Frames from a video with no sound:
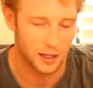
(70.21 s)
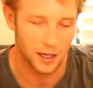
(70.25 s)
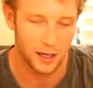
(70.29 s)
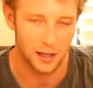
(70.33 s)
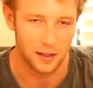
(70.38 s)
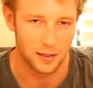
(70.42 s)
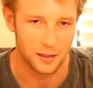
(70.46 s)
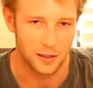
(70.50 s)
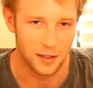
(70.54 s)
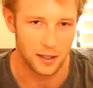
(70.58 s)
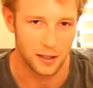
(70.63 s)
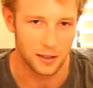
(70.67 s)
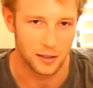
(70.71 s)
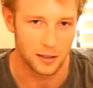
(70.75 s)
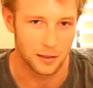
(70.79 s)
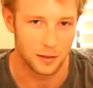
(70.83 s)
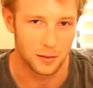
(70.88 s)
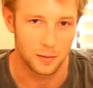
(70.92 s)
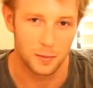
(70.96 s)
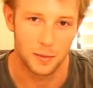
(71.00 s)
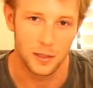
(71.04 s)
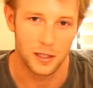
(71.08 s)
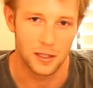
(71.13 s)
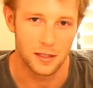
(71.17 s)
other delicate
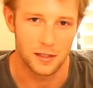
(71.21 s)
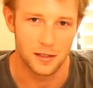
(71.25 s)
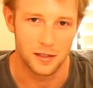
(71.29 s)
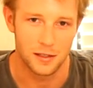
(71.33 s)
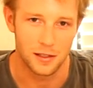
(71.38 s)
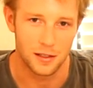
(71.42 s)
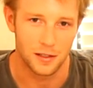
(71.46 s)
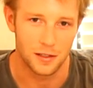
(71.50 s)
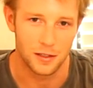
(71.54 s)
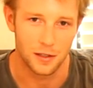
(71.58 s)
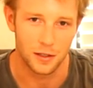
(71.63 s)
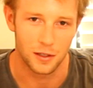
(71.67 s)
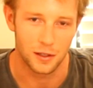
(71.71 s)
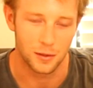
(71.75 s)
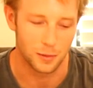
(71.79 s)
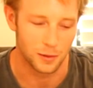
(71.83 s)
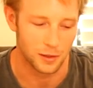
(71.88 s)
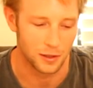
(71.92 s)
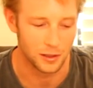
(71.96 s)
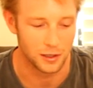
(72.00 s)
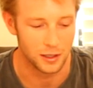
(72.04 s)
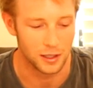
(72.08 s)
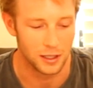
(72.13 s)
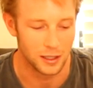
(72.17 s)
pieces inside
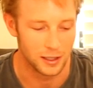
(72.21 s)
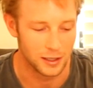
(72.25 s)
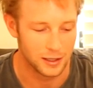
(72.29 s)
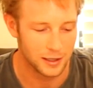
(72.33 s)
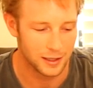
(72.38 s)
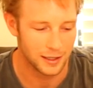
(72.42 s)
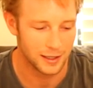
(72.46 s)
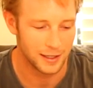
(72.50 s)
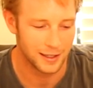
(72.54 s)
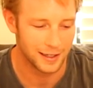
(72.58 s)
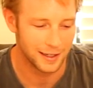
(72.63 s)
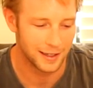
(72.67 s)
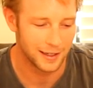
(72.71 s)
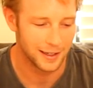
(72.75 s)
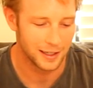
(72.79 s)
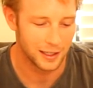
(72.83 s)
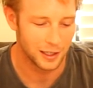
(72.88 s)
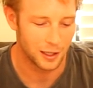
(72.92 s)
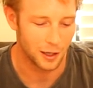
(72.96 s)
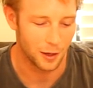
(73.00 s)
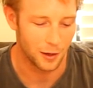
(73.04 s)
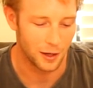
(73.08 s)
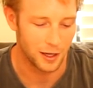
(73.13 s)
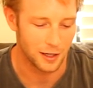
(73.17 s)
when I uh,
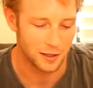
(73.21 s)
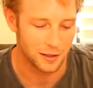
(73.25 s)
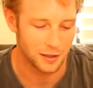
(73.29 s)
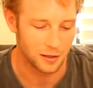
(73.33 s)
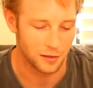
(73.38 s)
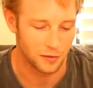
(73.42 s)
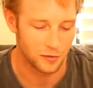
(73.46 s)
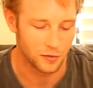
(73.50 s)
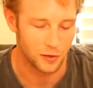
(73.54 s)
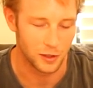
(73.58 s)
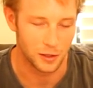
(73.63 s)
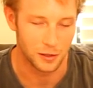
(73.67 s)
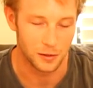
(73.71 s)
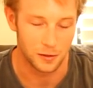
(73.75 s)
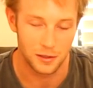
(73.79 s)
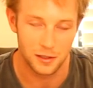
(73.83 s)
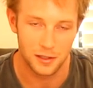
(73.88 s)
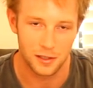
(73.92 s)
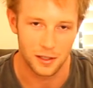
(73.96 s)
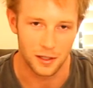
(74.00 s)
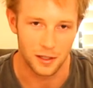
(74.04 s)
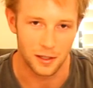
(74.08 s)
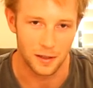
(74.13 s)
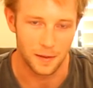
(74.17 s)
go out to the field.
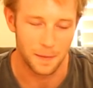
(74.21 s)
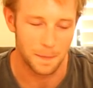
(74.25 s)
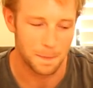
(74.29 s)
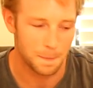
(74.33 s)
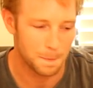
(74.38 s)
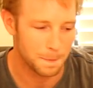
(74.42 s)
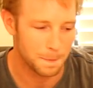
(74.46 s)
So